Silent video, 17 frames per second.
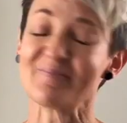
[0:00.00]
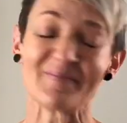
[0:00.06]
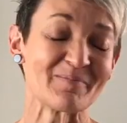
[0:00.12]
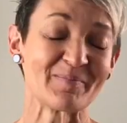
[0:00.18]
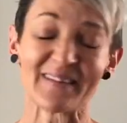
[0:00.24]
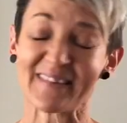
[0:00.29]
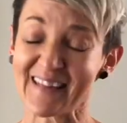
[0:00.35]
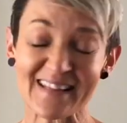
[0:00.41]

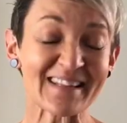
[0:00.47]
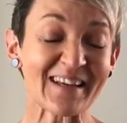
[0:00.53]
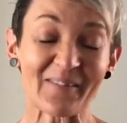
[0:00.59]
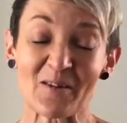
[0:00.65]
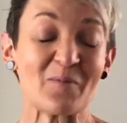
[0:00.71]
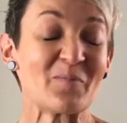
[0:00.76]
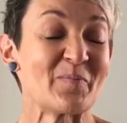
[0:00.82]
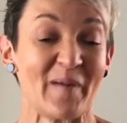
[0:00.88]
But these
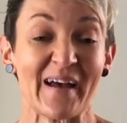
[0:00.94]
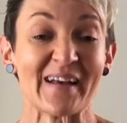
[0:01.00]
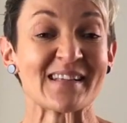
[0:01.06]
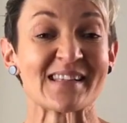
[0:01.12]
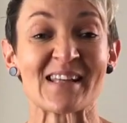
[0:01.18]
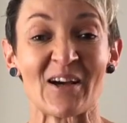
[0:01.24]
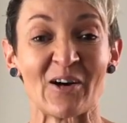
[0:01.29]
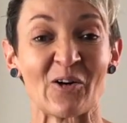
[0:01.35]
aren't the
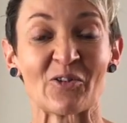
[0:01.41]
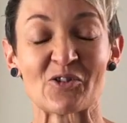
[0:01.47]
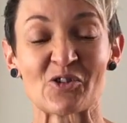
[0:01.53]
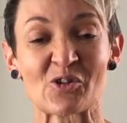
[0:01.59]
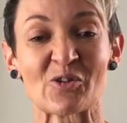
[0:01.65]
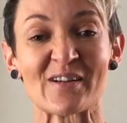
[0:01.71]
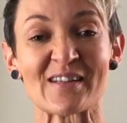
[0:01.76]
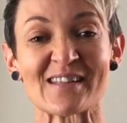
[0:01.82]
best health
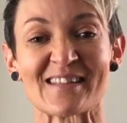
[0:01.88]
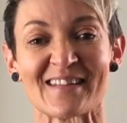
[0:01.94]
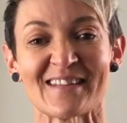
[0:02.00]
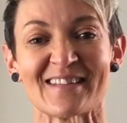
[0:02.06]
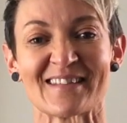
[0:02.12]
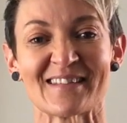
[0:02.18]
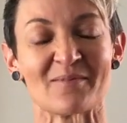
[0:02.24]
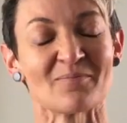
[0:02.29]

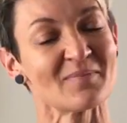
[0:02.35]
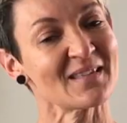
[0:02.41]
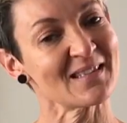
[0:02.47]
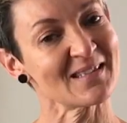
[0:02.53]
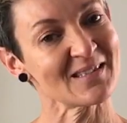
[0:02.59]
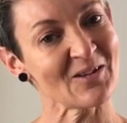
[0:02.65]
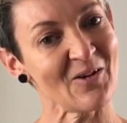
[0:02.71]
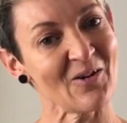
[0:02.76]
choices.
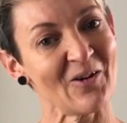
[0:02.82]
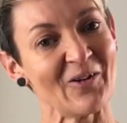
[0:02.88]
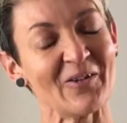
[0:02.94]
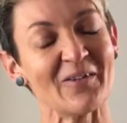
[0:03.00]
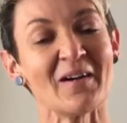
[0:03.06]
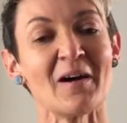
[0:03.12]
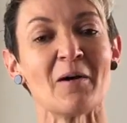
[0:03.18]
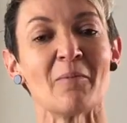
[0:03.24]

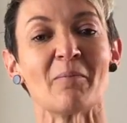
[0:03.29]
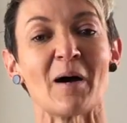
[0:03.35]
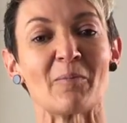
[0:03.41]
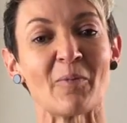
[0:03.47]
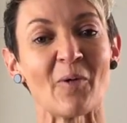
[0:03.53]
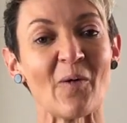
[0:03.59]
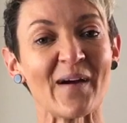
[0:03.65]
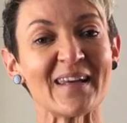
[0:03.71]
So my
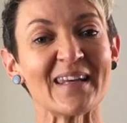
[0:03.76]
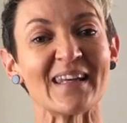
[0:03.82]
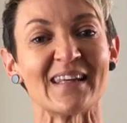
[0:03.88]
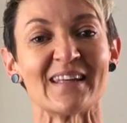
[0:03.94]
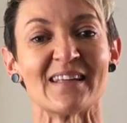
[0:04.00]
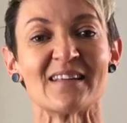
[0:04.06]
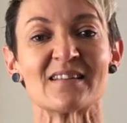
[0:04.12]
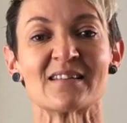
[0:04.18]
point
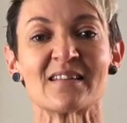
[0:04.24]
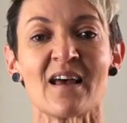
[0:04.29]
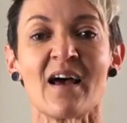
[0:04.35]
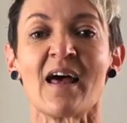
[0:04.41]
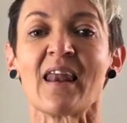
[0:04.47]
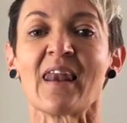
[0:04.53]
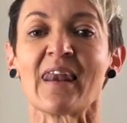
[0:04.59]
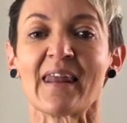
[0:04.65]
is,
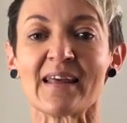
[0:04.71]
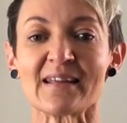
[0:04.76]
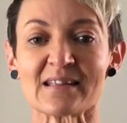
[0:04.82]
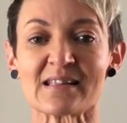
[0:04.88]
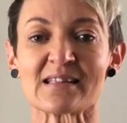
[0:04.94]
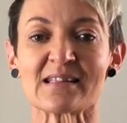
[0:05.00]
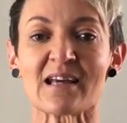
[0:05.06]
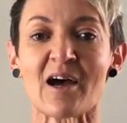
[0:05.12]

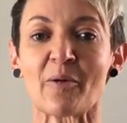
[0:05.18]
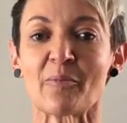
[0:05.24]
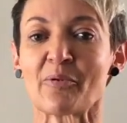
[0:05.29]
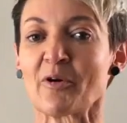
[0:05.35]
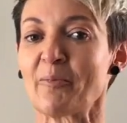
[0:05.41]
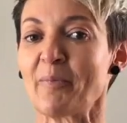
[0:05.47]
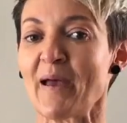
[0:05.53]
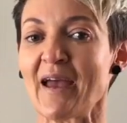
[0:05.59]
let's start
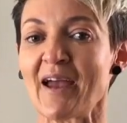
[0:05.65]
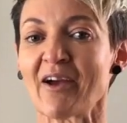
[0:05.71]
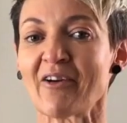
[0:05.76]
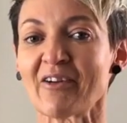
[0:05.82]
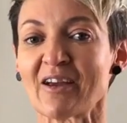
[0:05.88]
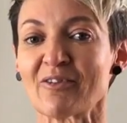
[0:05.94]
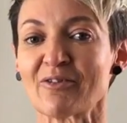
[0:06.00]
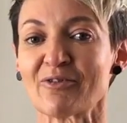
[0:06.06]

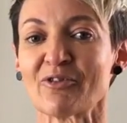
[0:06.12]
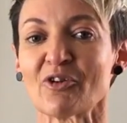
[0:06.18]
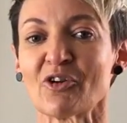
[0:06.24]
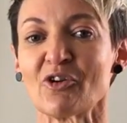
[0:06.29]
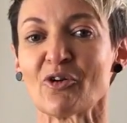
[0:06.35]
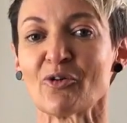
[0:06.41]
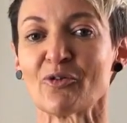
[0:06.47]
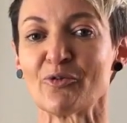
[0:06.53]
preparing for
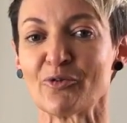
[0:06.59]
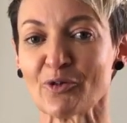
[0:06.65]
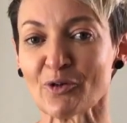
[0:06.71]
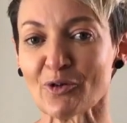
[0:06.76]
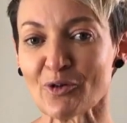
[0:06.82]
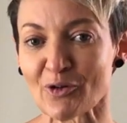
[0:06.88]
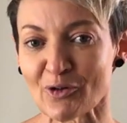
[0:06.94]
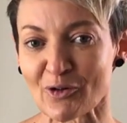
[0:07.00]
your
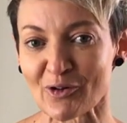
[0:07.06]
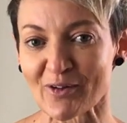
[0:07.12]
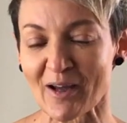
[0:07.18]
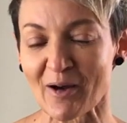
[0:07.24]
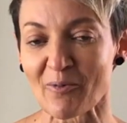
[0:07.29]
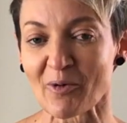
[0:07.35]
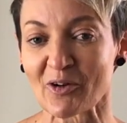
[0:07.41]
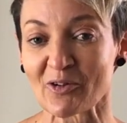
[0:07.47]
food
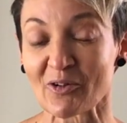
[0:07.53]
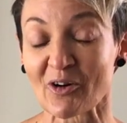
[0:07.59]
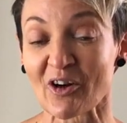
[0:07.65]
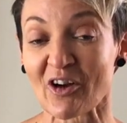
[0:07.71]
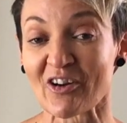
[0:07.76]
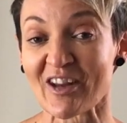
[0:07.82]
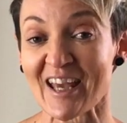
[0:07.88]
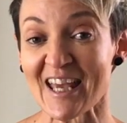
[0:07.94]
and what you're
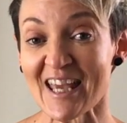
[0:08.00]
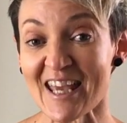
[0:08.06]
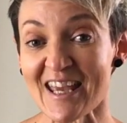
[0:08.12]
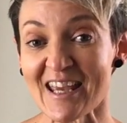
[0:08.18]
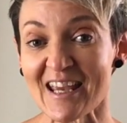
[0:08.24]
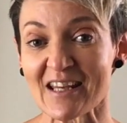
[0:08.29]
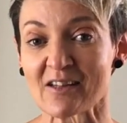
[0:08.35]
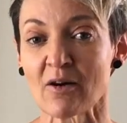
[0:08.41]
going to
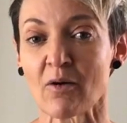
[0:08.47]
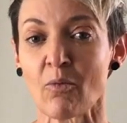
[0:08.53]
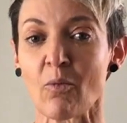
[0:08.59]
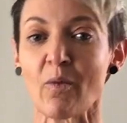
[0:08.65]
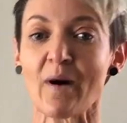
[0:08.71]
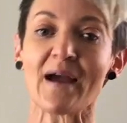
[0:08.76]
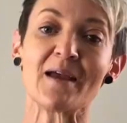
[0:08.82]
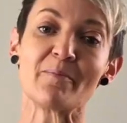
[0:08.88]
eat
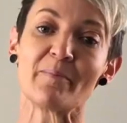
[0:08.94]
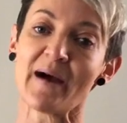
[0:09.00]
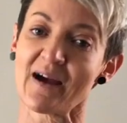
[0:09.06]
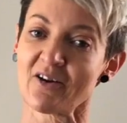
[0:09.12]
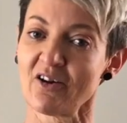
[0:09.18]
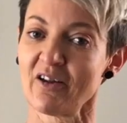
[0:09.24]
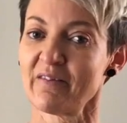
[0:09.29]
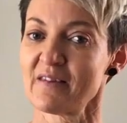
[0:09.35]
way
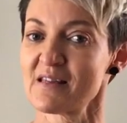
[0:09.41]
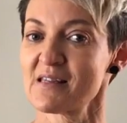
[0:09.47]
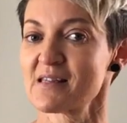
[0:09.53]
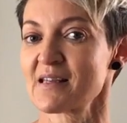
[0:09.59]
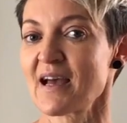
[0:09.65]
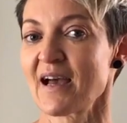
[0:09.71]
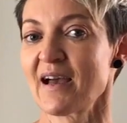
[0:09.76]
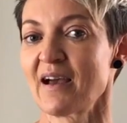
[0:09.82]
back on the
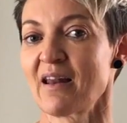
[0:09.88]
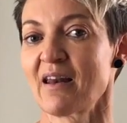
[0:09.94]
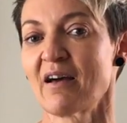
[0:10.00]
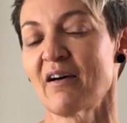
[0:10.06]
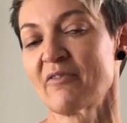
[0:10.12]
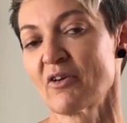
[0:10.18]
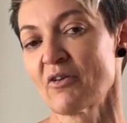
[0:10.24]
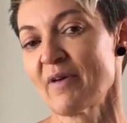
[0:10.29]

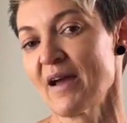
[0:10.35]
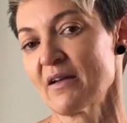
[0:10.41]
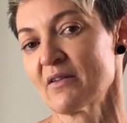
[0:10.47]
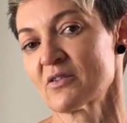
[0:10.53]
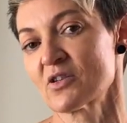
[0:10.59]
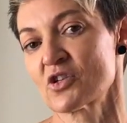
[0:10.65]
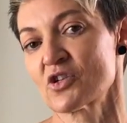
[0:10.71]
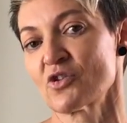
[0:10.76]
scale of
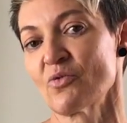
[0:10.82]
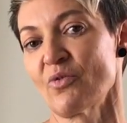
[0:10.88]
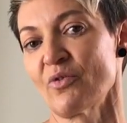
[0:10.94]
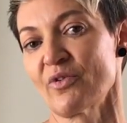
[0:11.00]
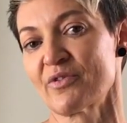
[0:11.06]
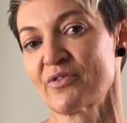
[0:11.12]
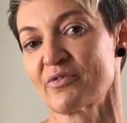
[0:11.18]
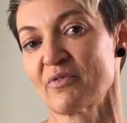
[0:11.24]
around 2
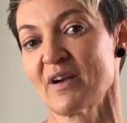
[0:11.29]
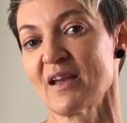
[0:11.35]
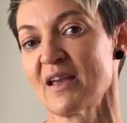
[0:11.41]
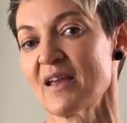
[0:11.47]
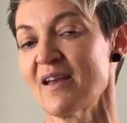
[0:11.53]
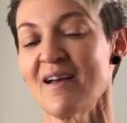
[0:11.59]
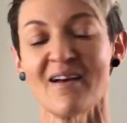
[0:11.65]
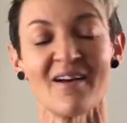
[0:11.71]
or
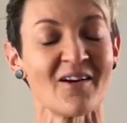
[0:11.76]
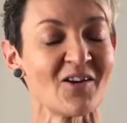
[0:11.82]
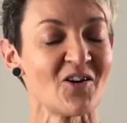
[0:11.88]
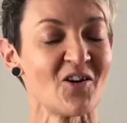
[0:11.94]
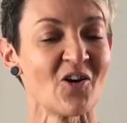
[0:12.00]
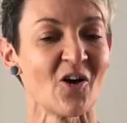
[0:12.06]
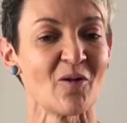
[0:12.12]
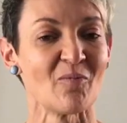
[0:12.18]
3,
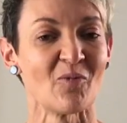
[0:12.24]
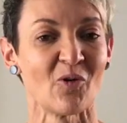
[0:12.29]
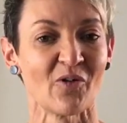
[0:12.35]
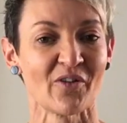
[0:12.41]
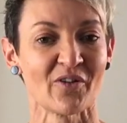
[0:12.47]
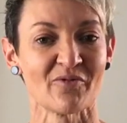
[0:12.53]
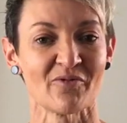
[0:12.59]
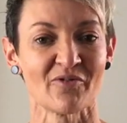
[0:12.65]
no
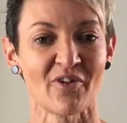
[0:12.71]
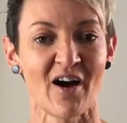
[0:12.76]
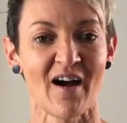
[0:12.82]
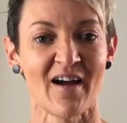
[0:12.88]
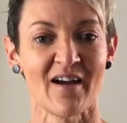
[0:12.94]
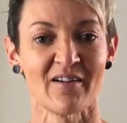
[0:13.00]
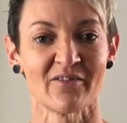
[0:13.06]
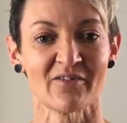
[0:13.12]
more than
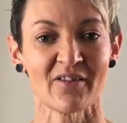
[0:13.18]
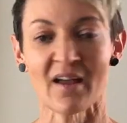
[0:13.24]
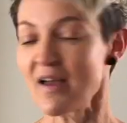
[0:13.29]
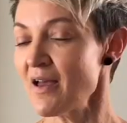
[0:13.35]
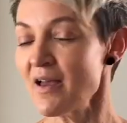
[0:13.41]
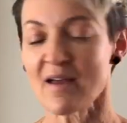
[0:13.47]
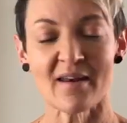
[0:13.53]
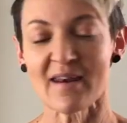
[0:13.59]
5.
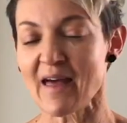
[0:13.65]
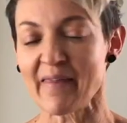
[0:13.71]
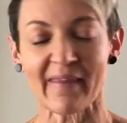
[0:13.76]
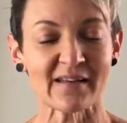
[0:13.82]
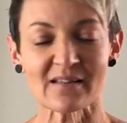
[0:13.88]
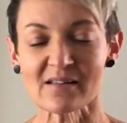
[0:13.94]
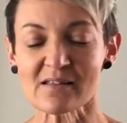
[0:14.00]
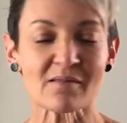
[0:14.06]
Now
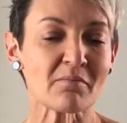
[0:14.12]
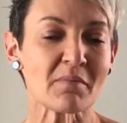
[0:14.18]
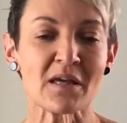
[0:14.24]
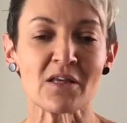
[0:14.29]
that doesn't